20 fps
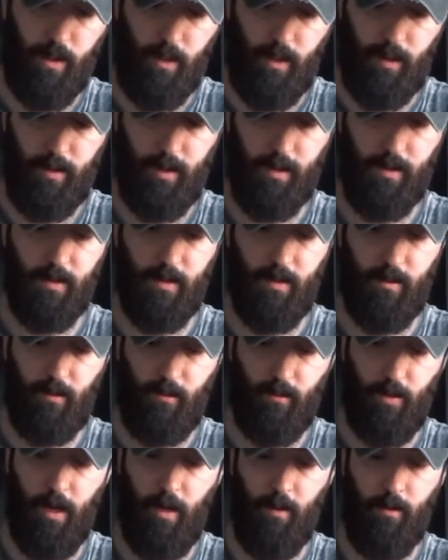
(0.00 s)
and desert
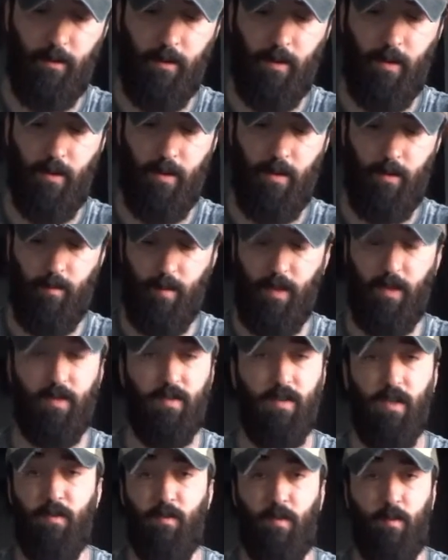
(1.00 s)
ground, because
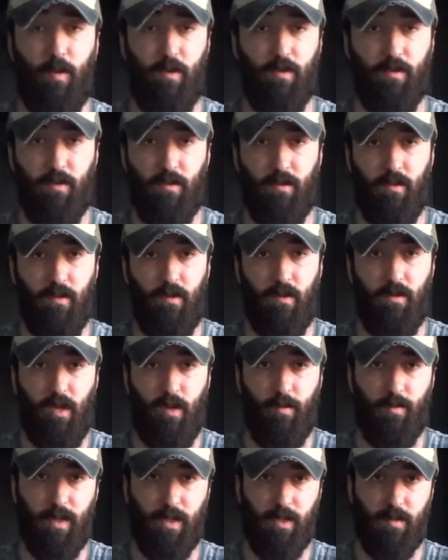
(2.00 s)
that's where most of the third
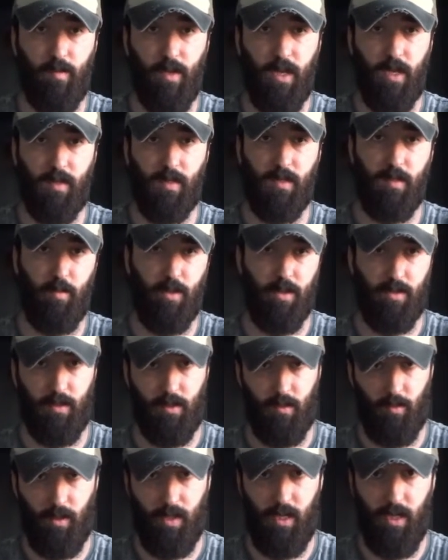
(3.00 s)
game takes place, especially
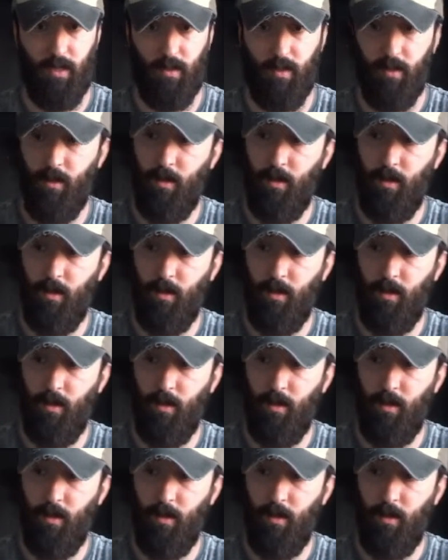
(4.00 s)
toward the end.